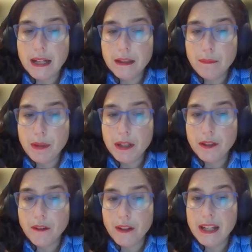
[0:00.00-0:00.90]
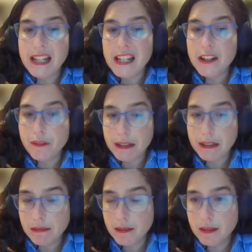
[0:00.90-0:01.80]
and the military
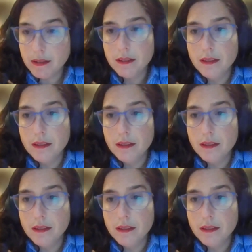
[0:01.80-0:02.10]
increased,